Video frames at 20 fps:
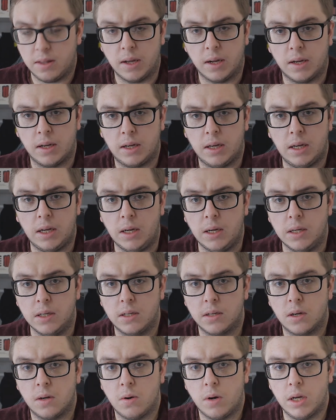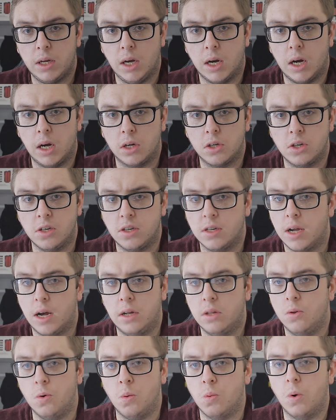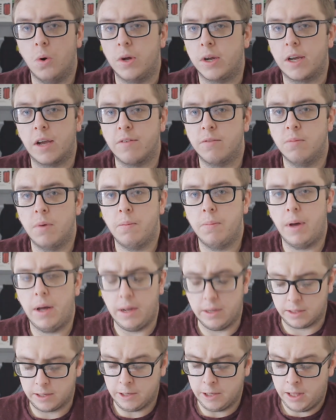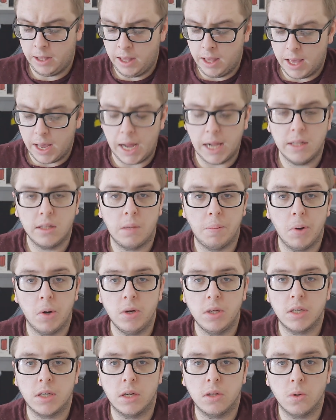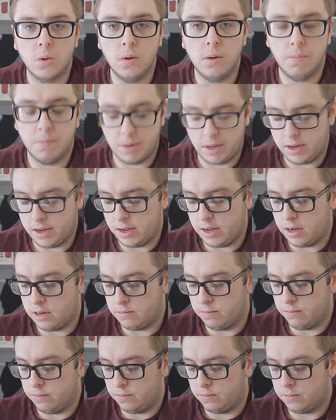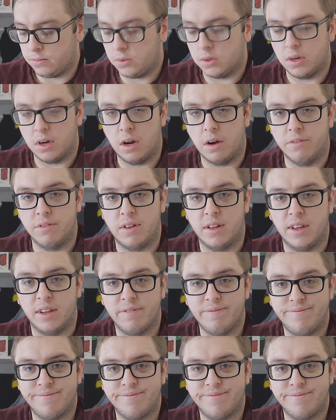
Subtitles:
think he's quite anxious that I don't want to give him it back. And to be honest, I don't, but I'm going to have to.